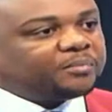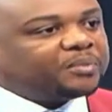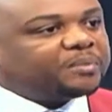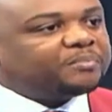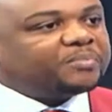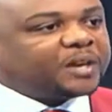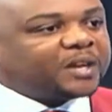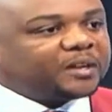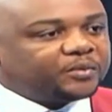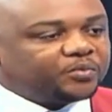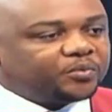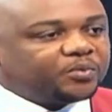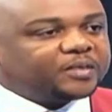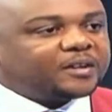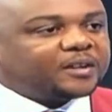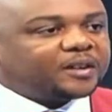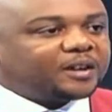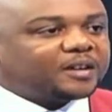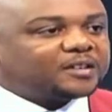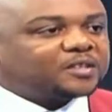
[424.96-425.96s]
is going to be
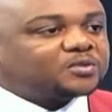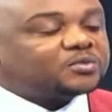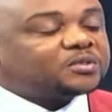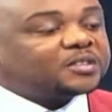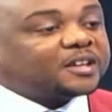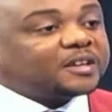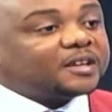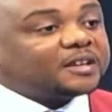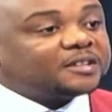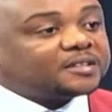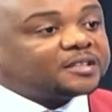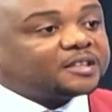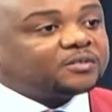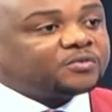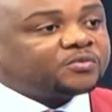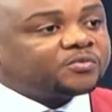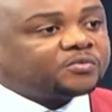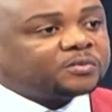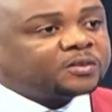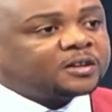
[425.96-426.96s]
bad with regards to taking
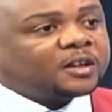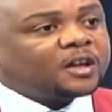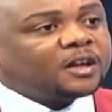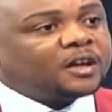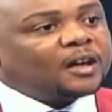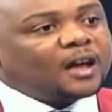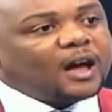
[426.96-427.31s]
signal,